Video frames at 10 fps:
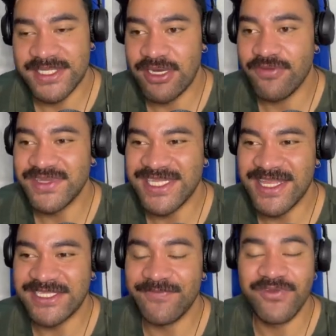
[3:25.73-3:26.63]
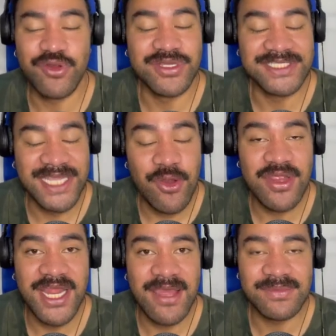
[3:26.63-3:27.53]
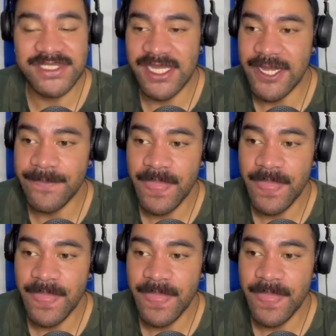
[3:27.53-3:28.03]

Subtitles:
And obviously, there's some very scary names there